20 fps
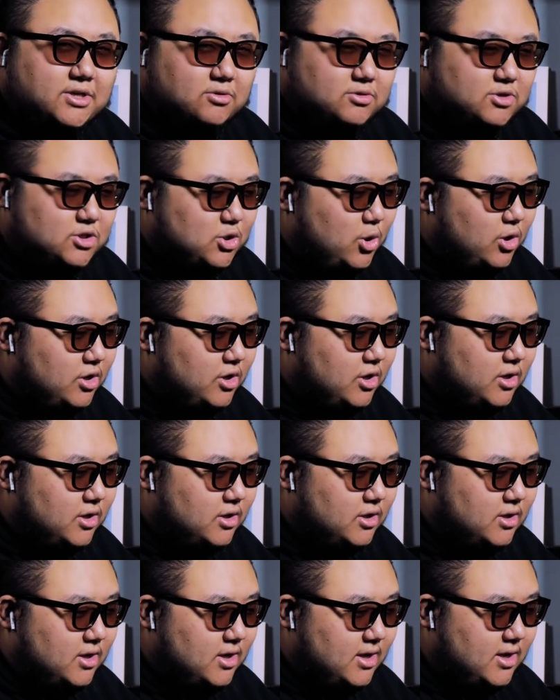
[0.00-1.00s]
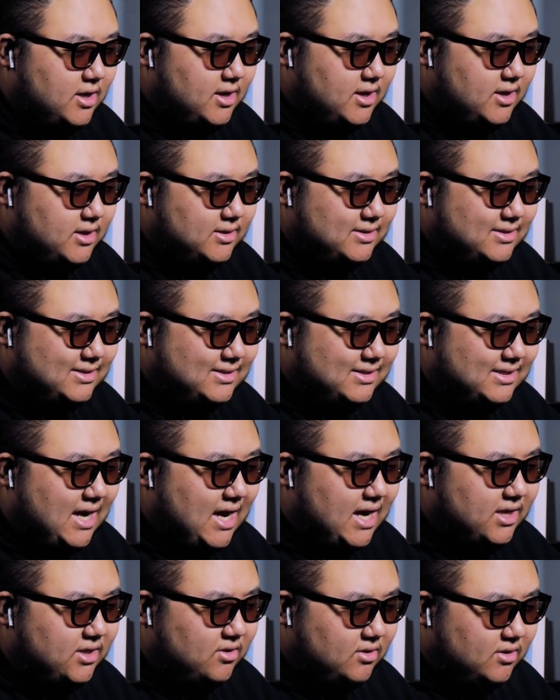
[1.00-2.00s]
know Jonghyun and
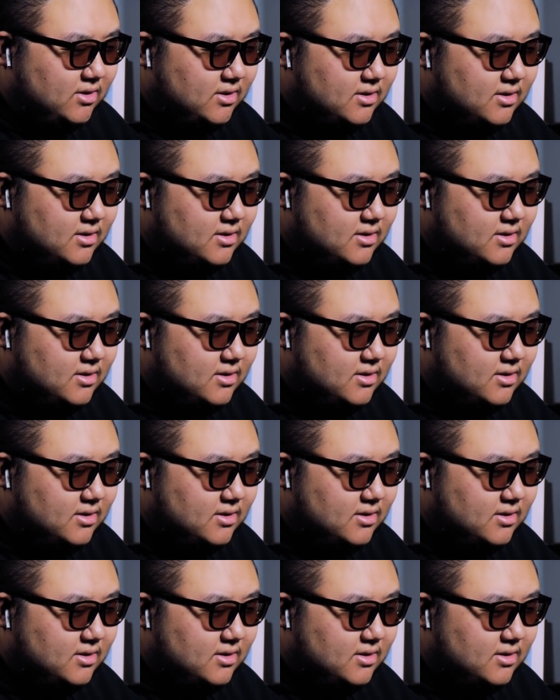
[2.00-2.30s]
Tahyun.